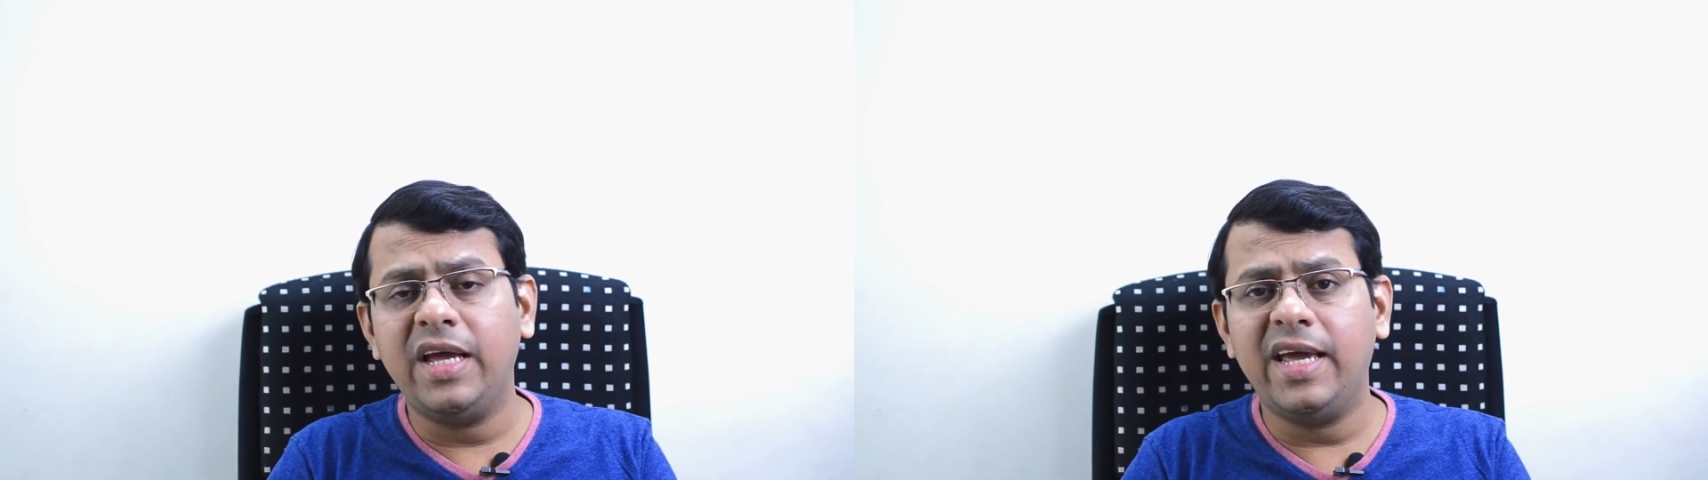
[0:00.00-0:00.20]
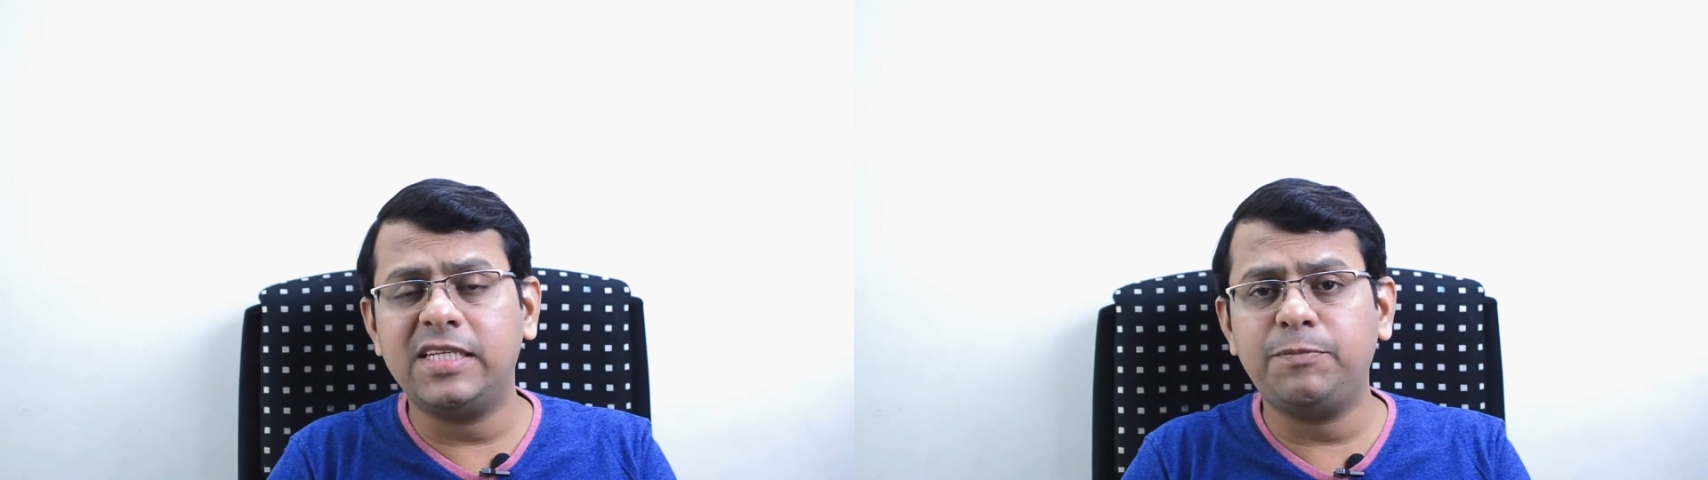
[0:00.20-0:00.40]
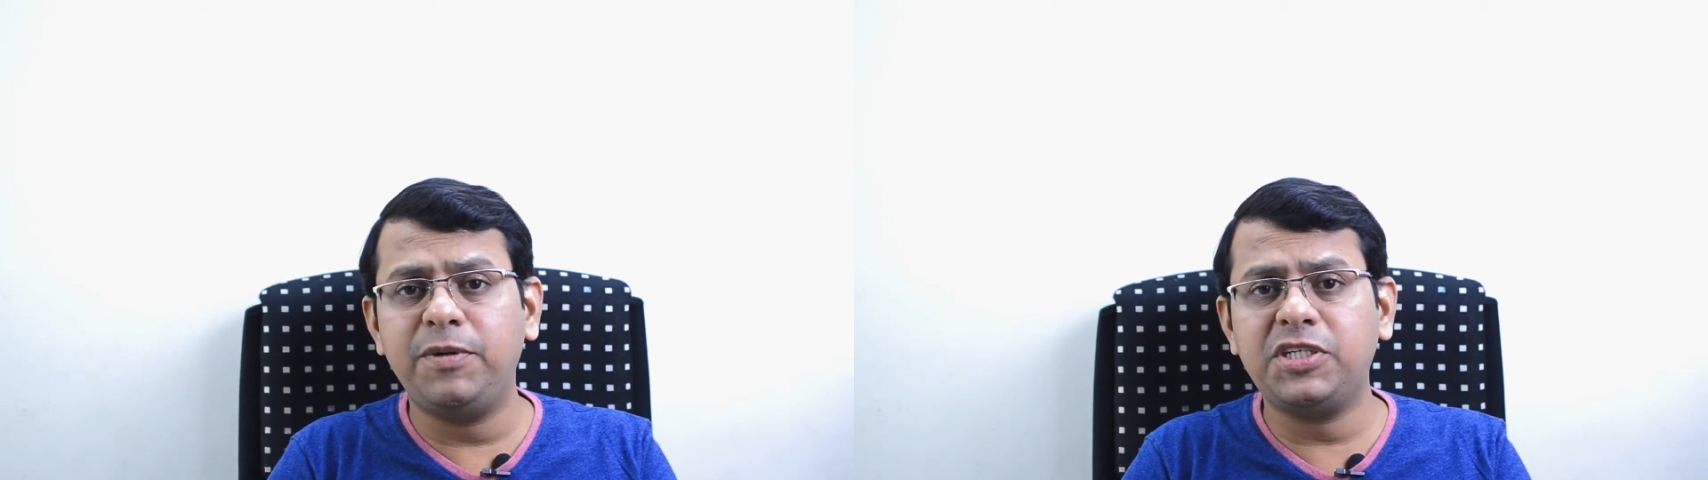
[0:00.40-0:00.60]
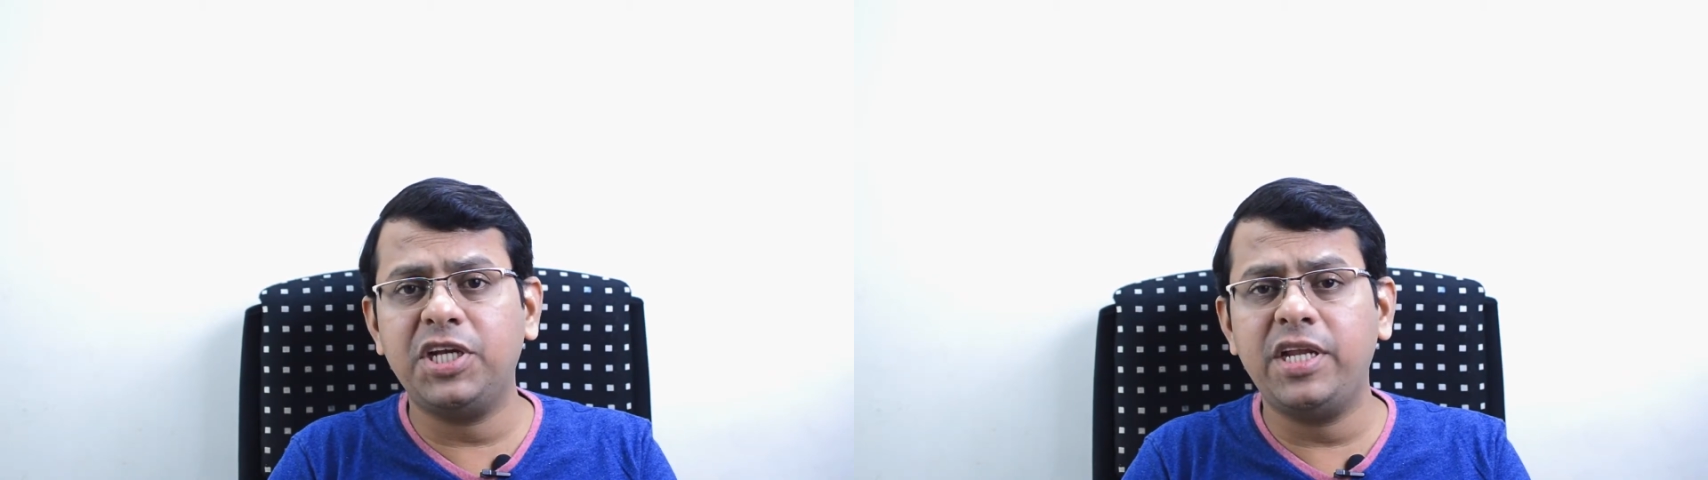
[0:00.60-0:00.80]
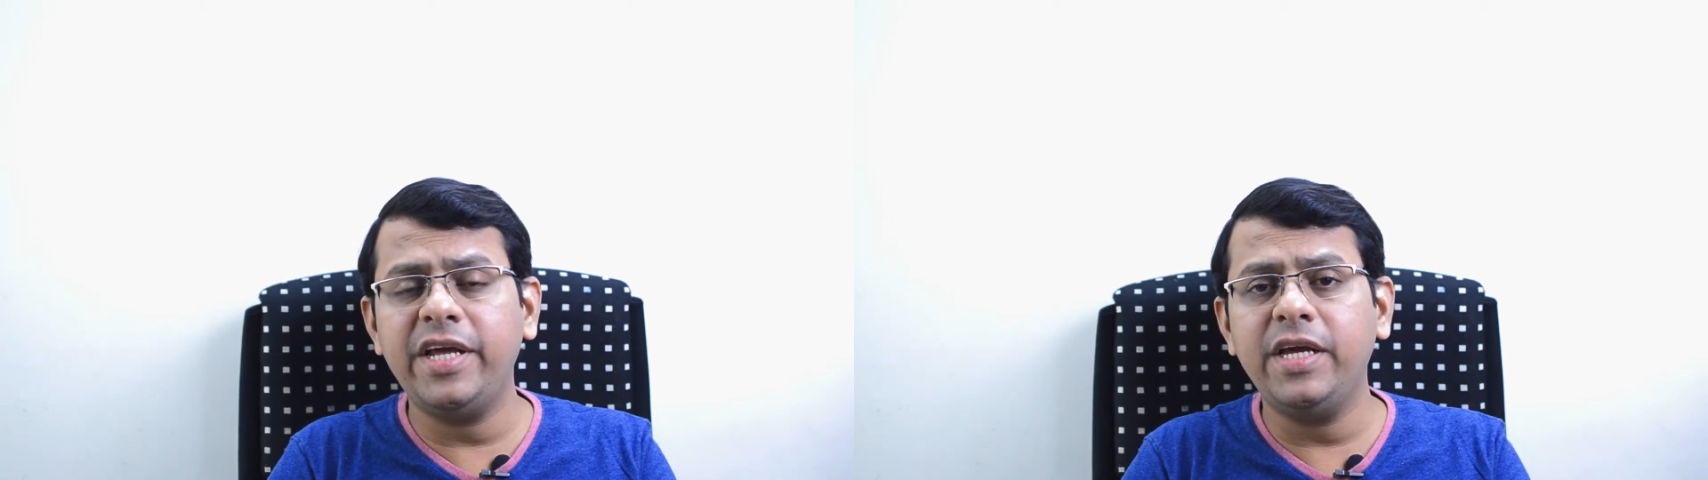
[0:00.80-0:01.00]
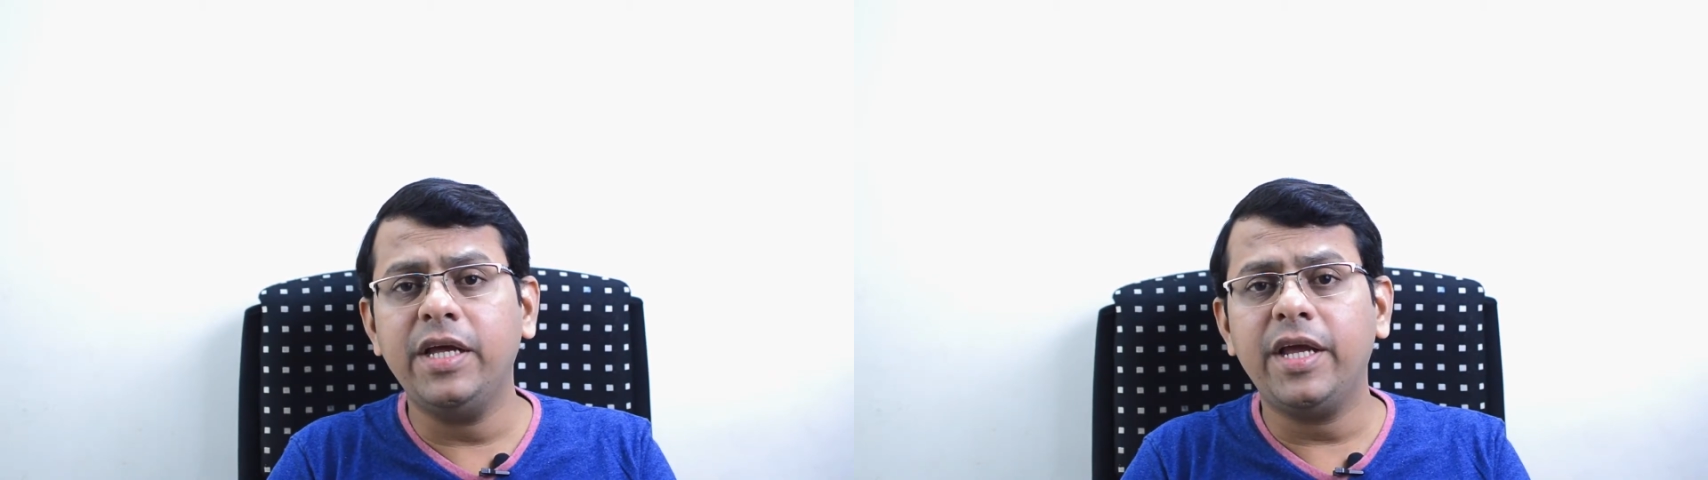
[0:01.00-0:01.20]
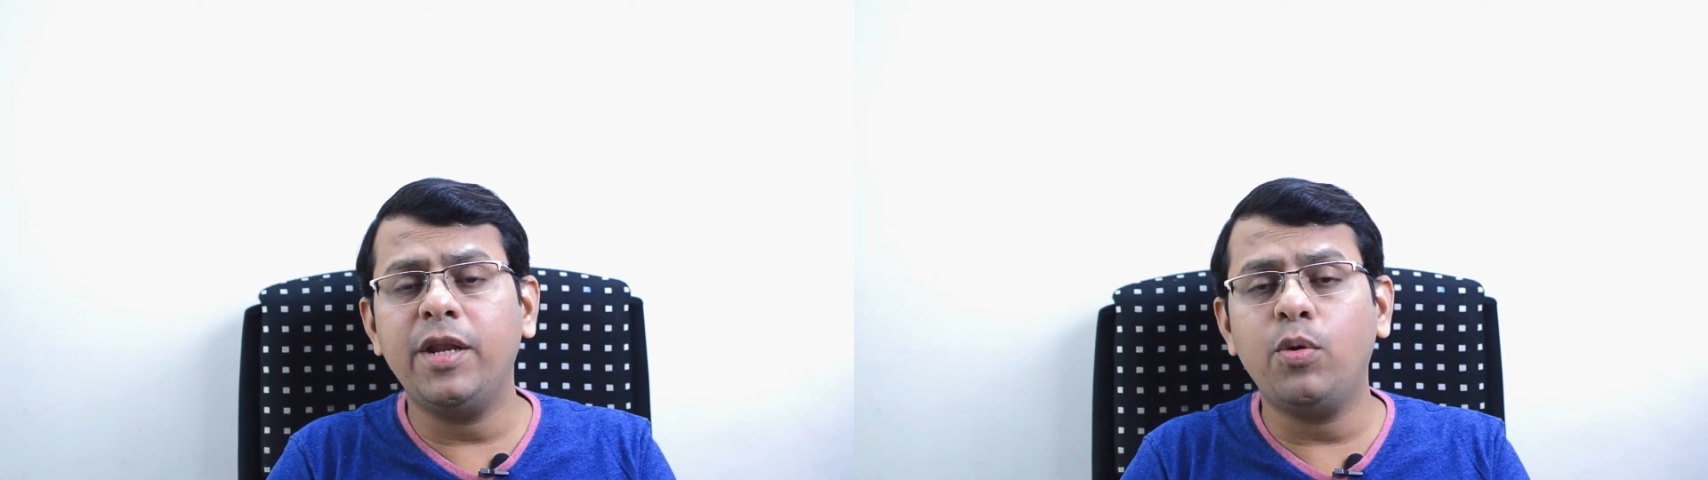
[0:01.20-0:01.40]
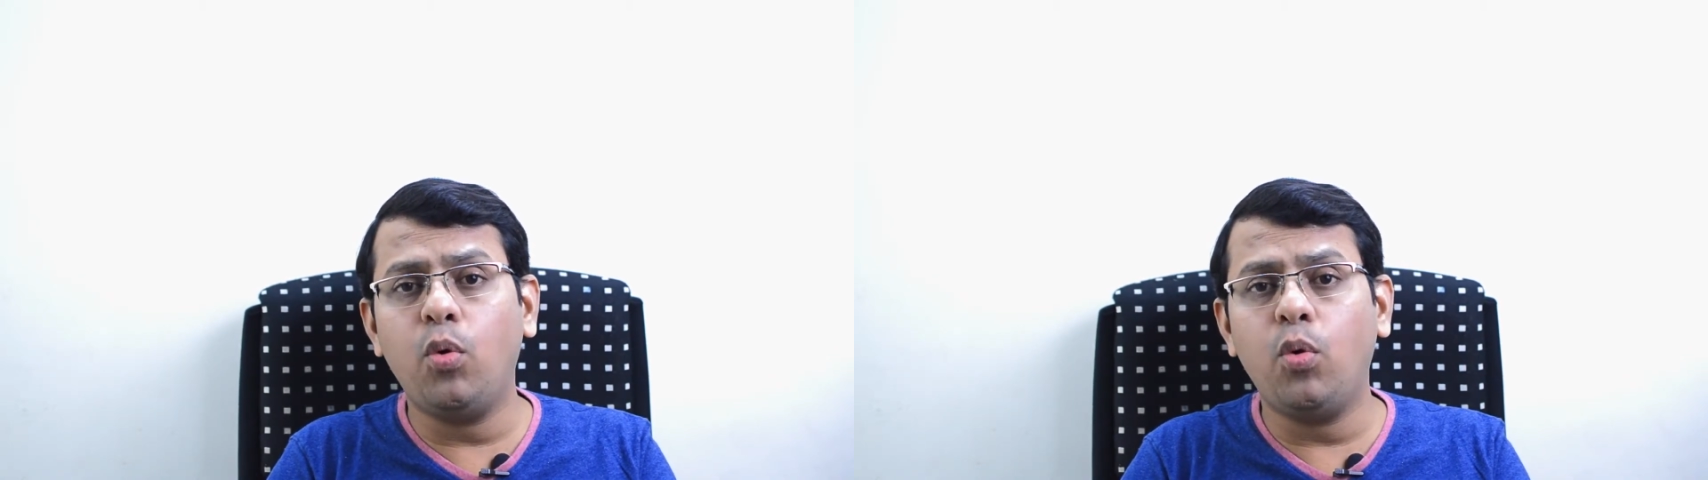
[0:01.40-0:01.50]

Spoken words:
especially in